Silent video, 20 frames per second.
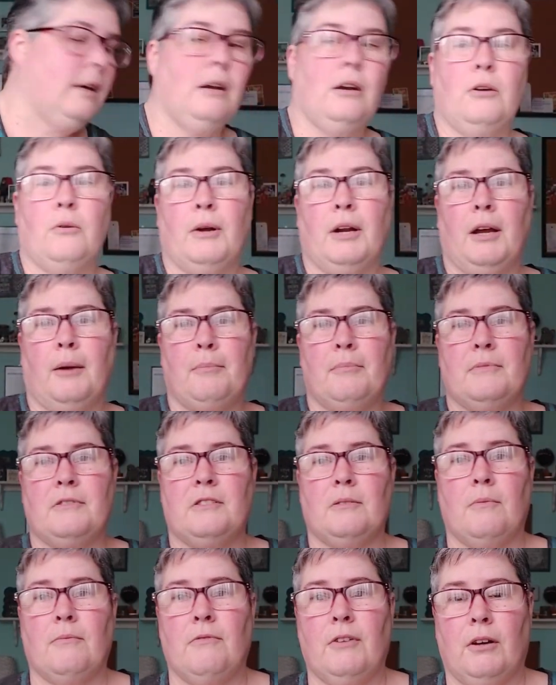don't know what happened,
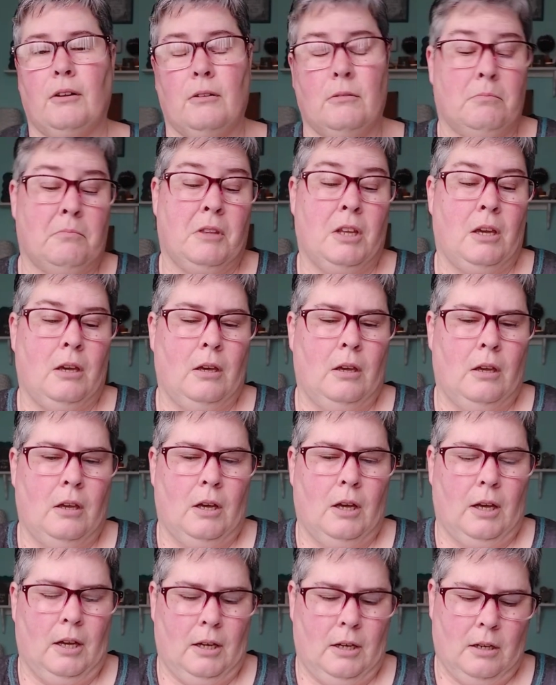something fell.
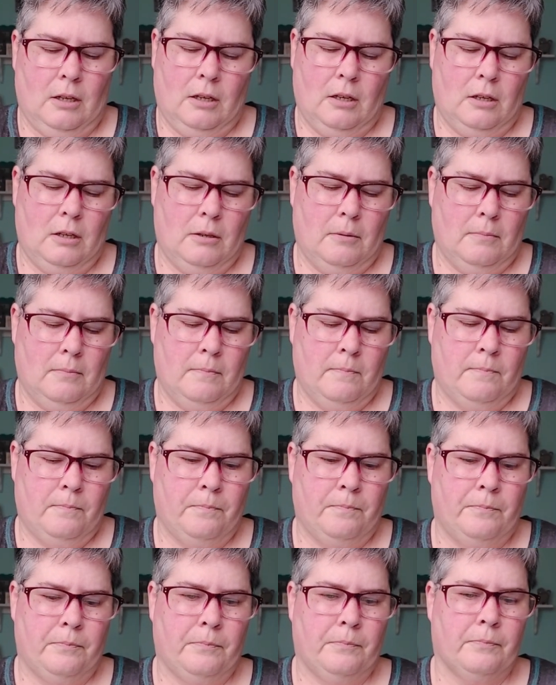Um,
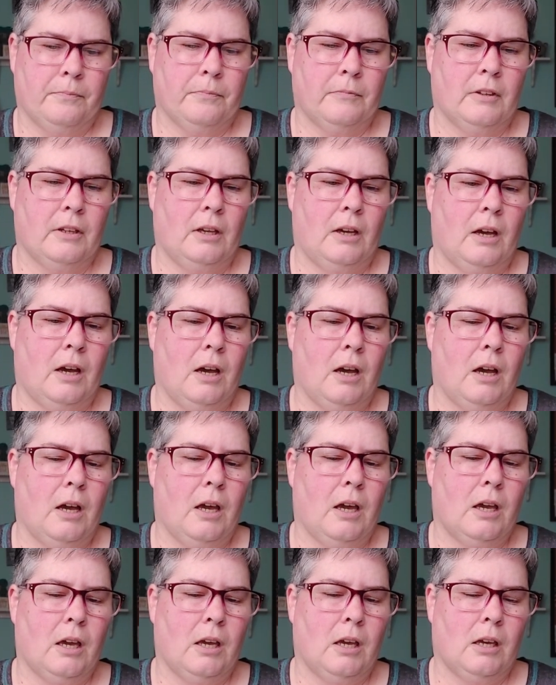
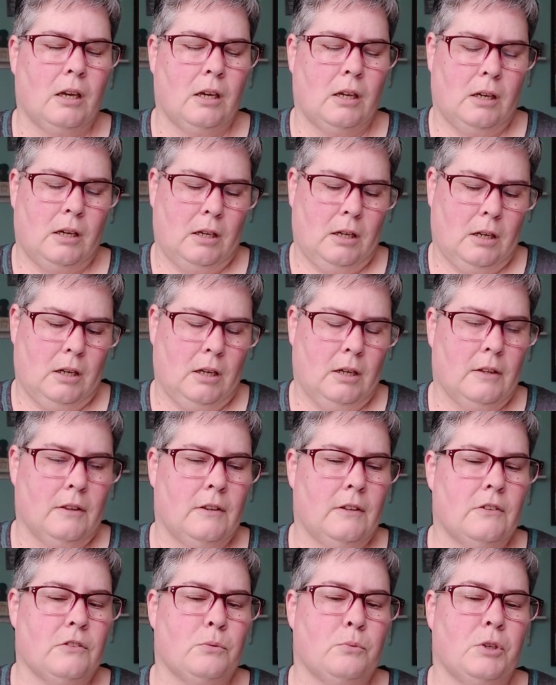I,
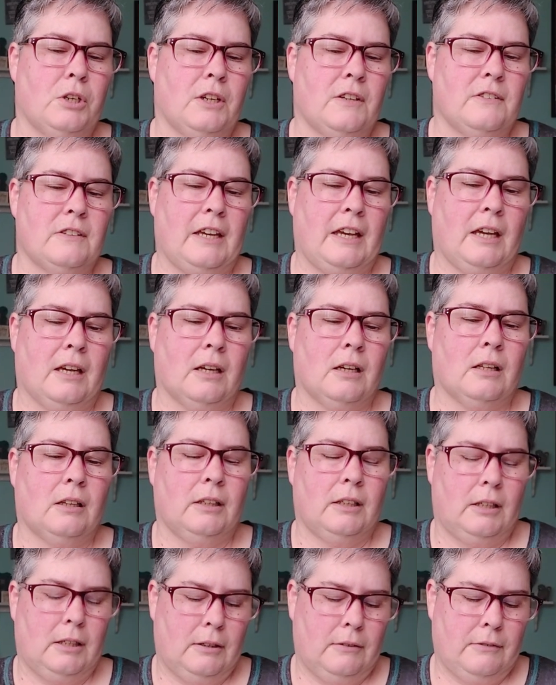this one is Ann
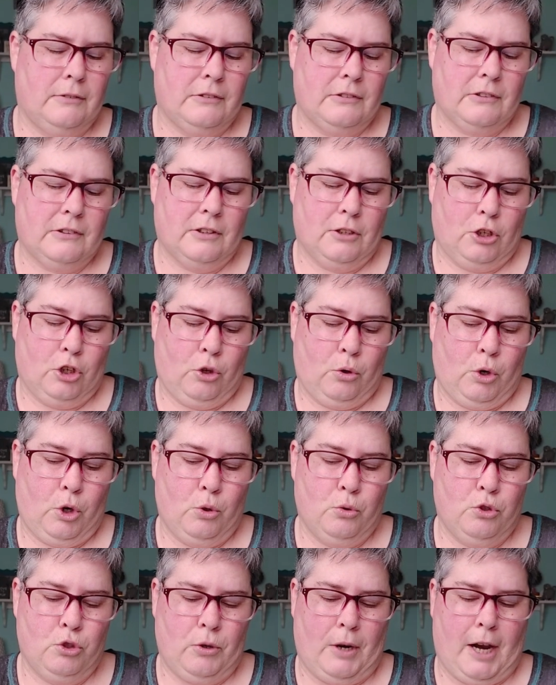Cleeves The
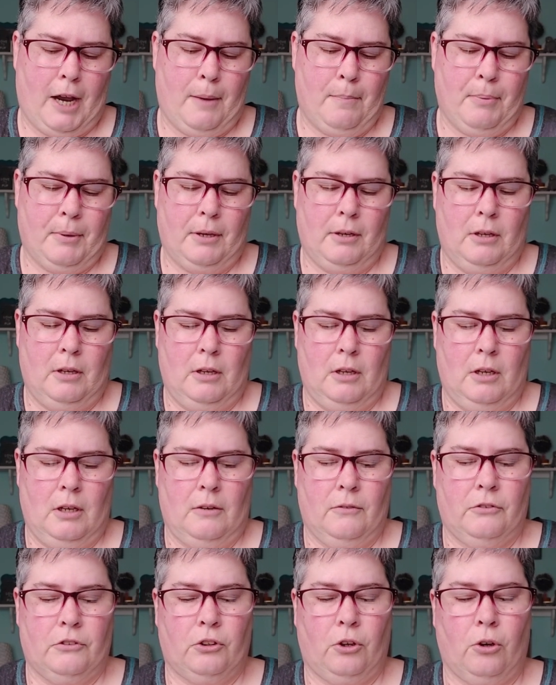Crow Trap.
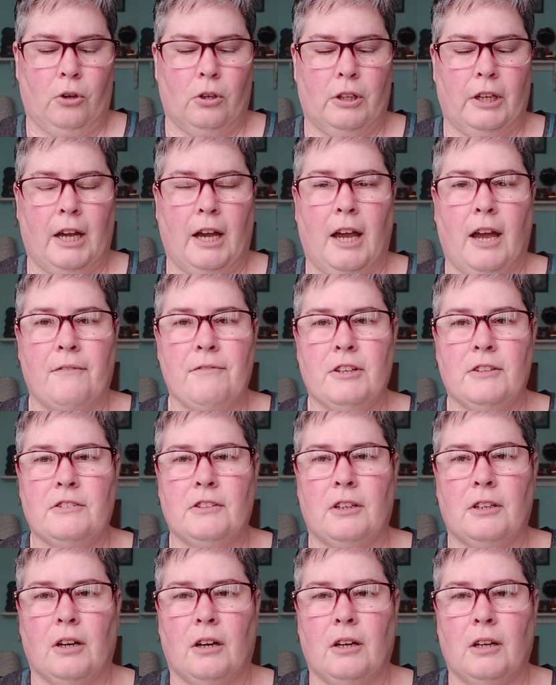Currently, I have this
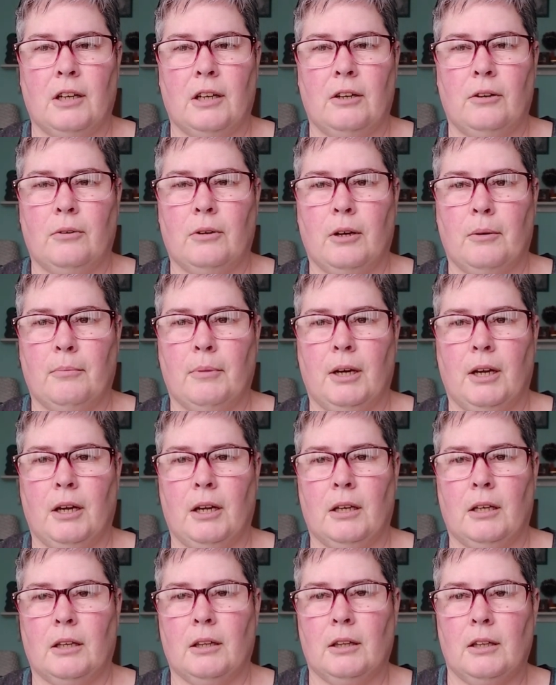on audio on
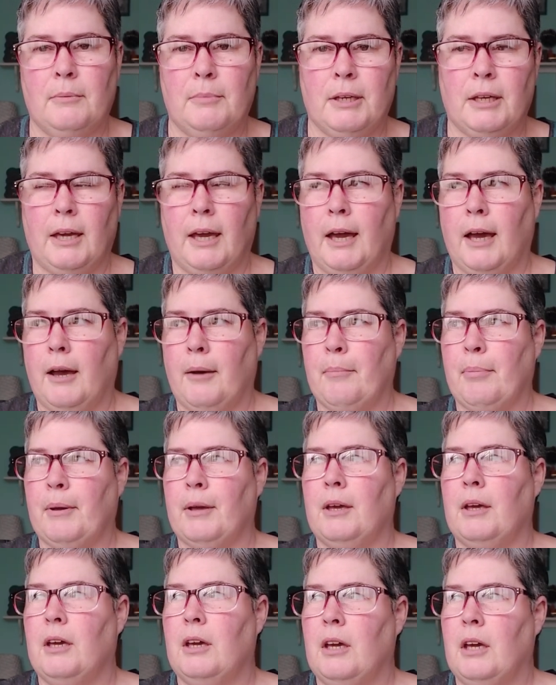my Libby app,
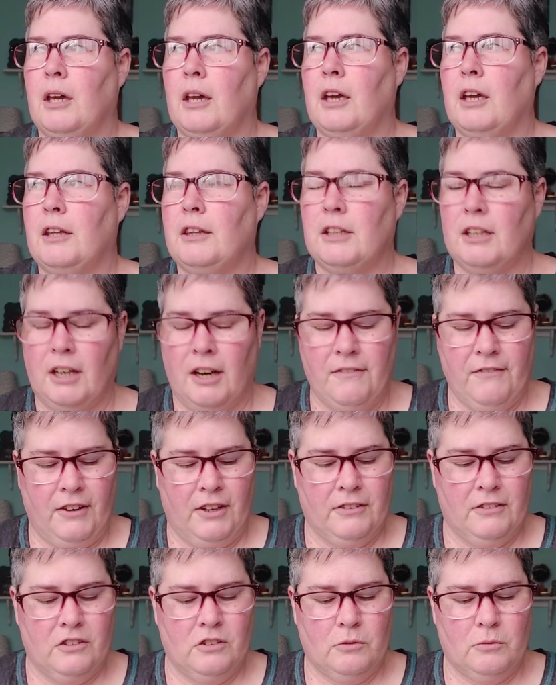and then I
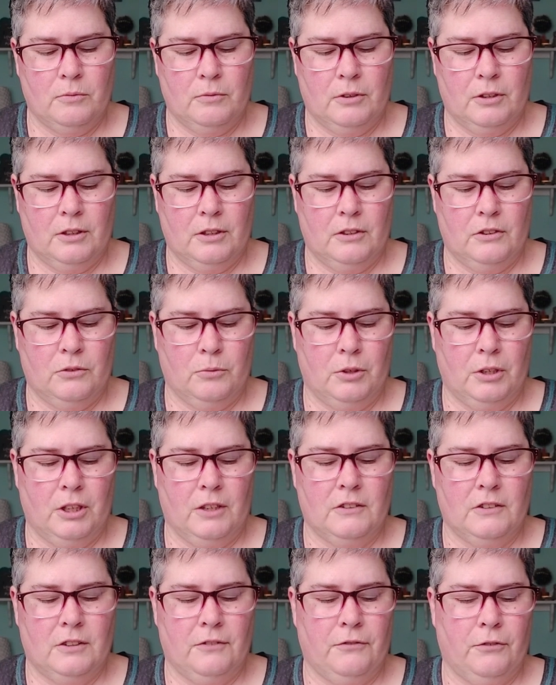found this this one
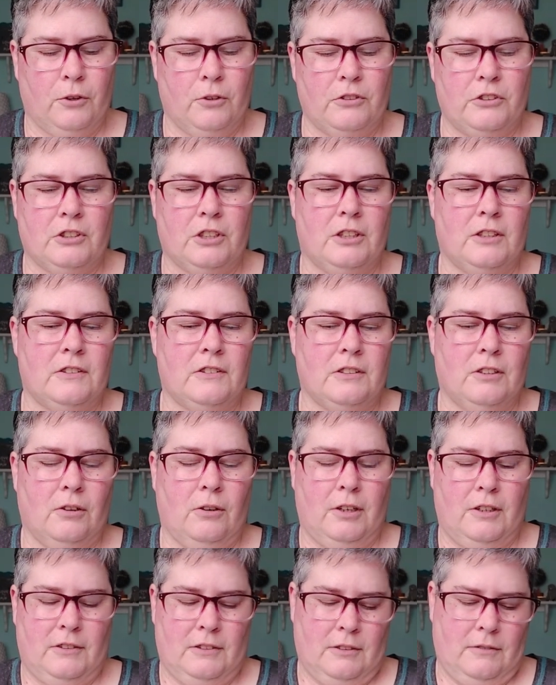is the first in the
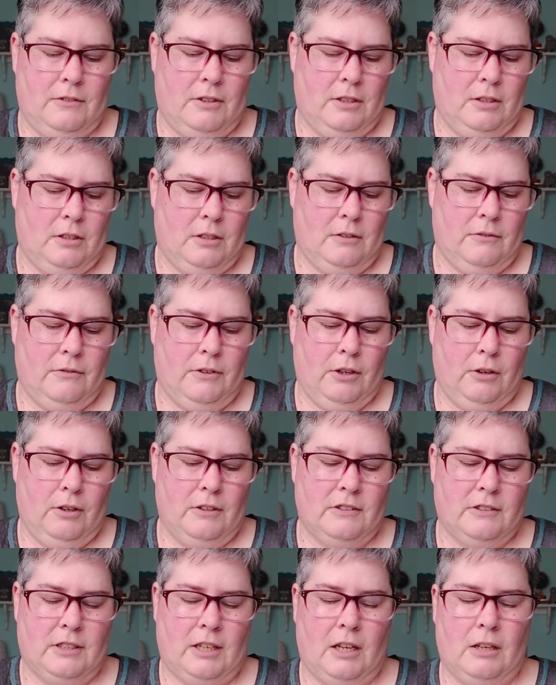series of the Vera
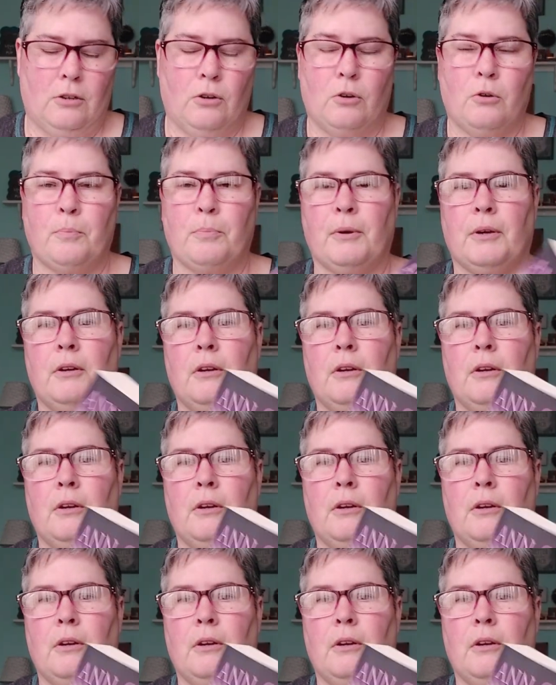Stanhope